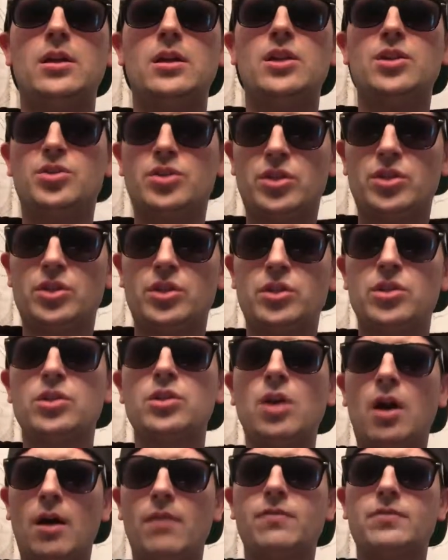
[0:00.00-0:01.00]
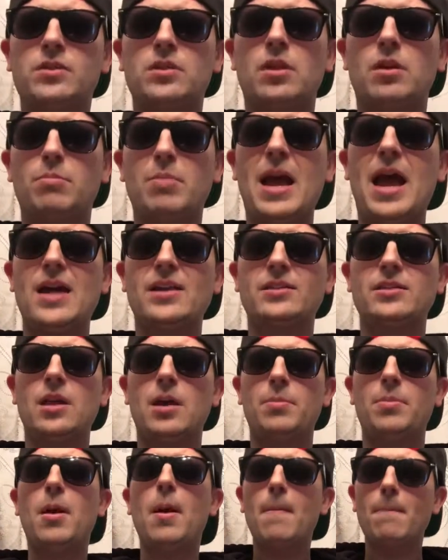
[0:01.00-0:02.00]
is just tough to pass
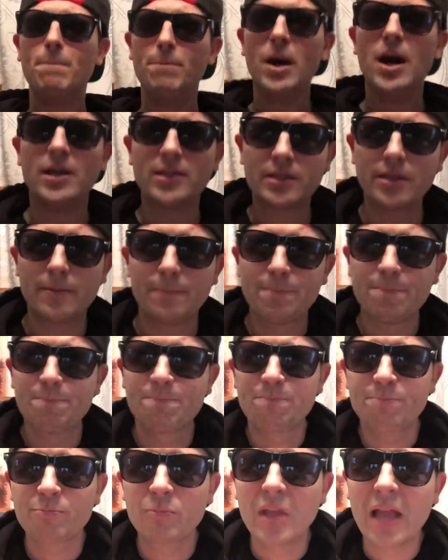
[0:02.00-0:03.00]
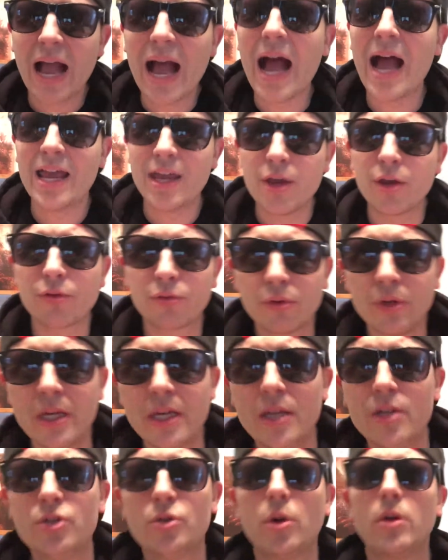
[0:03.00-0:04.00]
up. But I
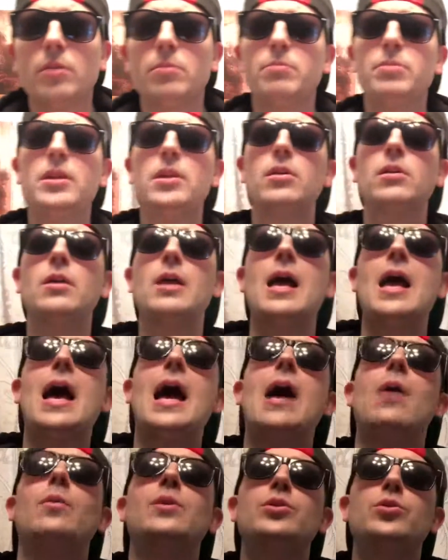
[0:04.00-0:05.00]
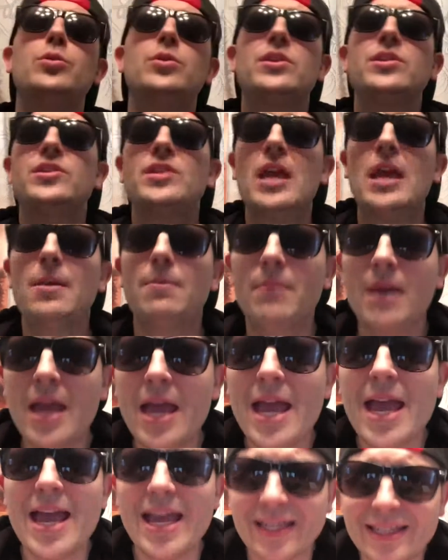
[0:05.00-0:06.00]
agree, Jordan Peele, I would do the same
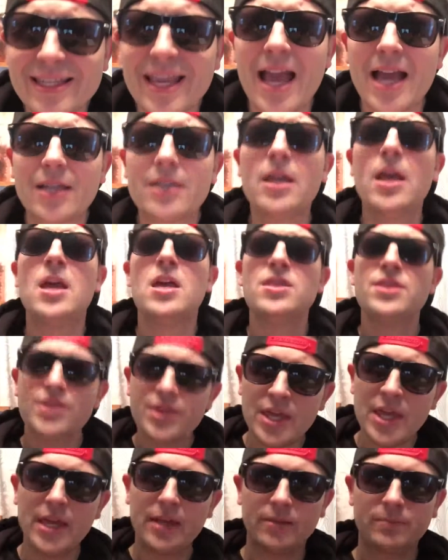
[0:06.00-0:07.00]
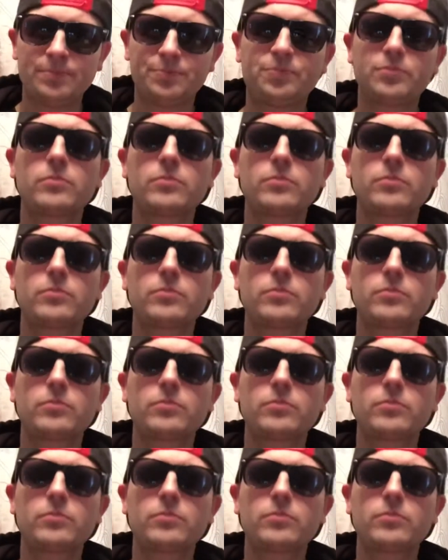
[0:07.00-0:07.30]
exact thing.